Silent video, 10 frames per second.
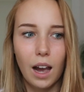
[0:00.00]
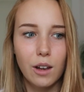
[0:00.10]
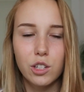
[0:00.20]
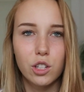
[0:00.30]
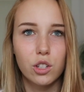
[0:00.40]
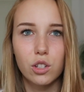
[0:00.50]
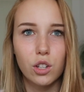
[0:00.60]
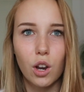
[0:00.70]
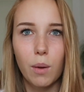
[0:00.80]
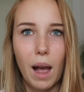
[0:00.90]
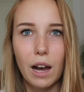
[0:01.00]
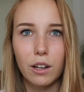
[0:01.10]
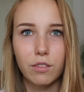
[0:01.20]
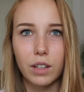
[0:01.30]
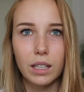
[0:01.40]
I was just so
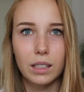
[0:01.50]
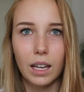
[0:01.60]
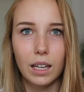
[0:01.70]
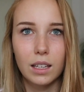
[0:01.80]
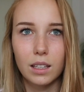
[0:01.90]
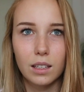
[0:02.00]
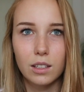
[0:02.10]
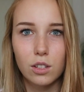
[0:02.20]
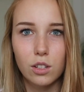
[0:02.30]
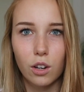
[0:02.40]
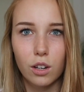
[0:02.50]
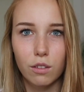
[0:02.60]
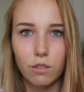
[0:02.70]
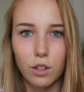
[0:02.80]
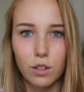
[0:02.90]
out of it, like so
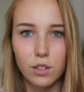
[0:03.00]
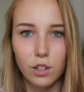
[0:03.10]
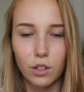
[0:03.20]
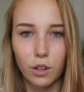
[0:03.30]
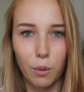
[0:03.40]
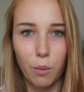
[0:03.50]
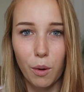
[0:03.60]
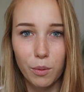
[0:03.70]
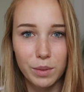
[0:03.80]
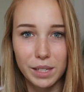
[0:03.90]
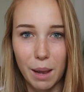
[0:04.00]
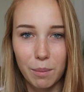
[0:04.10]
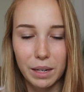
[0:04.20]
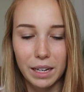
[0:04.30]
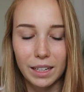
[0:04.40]
confused, don't know what was
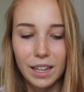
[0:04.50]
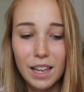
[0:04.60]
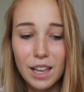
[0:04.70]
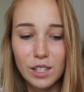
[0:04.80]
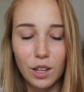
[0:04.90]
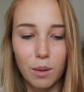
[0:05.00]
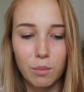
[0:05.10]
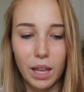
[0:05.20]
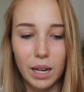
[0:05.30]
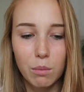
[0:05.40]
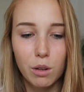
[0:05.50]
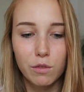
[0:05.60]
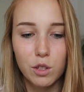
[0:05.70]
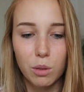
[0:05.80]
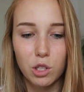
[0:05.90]
happening. So I'm getting
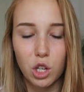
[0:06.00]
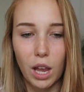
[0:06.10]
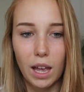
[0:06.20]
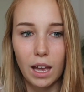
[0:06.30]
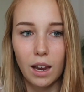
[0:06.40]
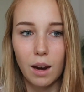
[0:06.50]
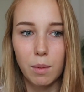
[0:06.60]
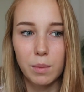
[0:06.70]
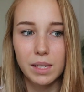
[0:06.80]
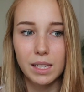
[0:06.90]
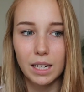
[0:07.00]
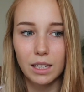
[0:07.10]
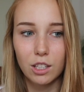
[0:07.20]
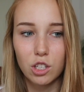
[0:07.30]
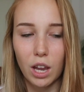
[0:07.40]
moved to a chair. I remember sitting
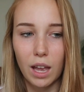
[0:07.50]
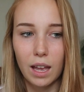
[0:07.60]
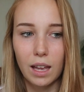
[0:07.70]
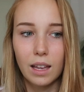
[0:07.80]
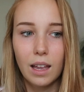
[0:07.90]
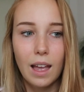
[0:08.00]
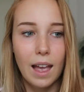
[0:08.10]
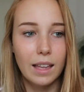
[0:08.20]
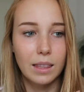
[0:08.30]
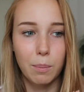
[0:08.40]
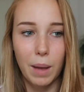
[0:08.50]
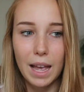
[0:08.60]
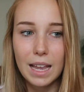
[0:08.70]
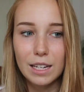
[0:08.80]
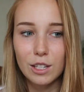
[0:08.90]
in the chair, and the
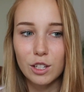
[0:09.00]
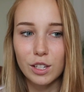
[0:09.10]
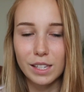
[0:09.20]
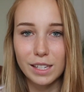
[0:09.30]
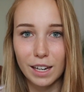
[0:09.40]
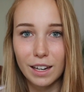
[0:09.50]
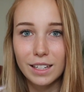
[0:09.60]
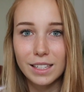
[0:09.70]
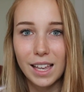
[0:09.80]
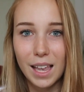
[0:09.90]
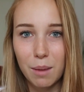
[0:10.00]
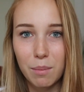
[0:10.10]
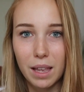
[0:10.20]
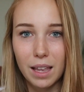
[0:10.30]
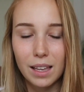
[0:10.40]
pain is just starting to hit
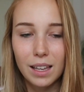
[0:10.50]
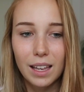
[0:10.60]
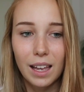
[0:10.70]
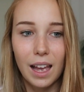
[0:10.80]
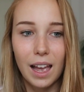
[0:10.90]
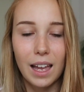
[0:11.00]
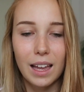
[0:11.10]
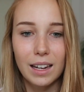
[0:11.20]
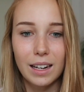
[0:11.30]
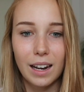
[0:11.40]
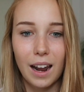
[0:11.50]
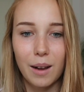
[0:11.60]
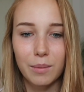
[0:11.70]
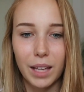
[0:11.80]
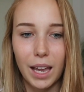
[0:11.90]
me. And
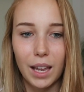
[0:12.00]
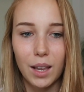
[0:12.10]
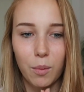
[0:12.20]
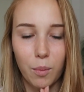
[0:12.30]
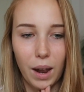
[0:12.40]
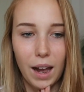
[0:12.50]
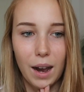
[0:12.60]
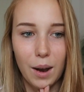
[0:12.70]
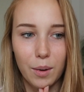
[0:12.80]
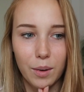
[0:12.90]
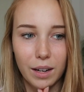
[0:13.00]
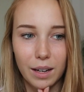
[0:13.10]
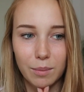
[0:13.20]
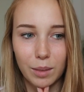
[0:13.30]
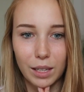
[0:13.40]
I'm like, wow.
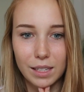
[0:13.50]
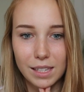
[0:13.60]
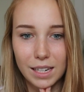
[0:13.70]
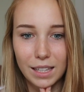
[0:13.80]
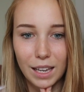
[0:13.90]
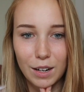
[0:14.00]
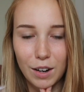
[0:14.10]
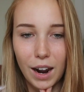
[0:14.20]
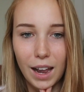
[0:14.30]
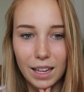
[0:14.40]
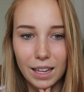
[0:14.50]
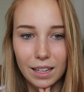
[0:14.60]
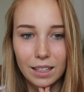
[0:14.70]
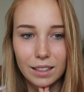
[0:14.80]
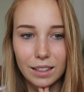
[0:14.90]
I'm like sitting there
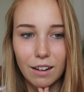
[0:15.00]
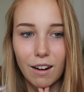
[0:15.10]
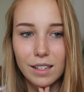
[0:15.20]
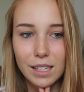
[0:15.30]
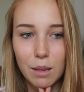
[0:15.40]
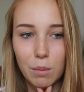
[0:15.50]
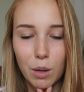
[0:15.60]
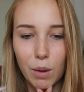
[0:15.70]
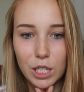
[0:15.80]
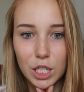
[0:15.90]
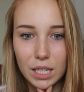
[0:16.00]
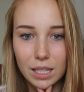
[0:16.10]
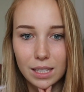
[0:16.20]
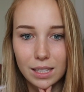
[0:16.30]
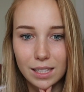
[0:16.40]
crying. They're asking me
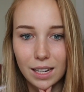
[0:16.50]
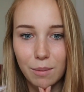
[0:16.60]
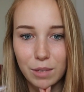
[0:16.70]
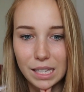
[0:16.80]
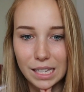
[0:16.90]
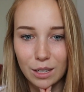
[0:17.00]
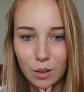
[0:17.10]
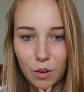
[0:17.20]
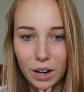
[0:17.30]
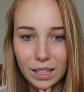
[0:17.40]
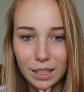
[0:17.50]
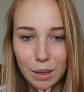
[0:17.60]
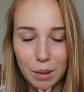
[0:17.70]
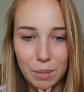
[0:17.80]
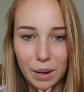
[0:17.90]
questions, and I'm just ignoring
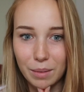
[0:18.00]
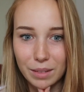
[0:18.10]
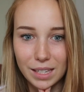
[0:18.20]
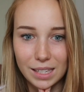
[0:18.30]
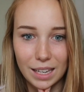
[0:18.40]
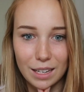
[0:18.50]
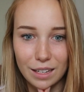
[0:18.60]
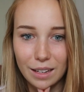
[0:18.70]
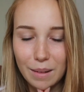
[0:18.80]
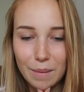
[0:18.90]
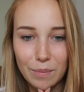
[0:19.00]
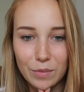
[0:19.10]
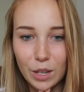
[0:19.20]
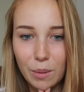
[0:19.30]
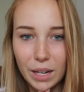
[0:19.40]
them. And I'm just like,
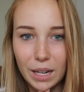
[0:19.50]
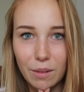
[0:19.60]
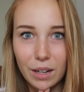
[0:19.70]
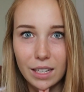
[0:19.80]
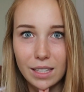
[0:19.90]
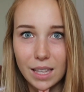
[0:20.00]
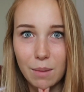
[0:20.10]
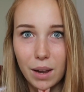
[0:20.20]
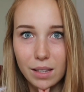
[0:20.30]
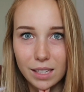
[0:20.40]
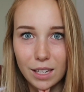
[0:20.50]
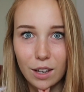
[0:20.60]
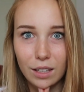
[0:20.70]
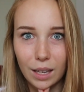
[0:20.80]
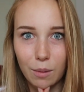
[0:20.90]
don't want anyone. I just keep asking
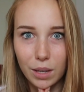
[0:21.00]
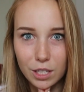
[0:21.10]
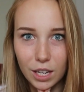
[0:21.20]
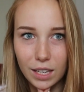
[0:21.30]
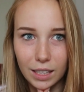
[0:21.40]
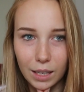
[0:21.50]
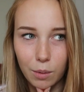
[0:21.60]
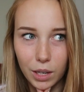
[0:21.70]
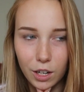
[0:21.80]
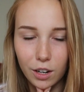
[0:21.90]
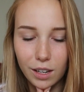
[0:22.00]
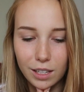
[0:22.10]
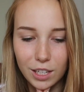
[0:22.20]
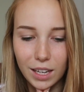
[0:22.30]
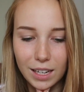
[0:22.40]
her, like, where's Jake? And they're like, we're gonna go
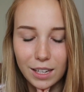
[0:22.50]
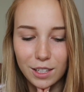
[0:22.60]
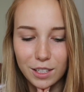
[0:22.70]
get Jake now.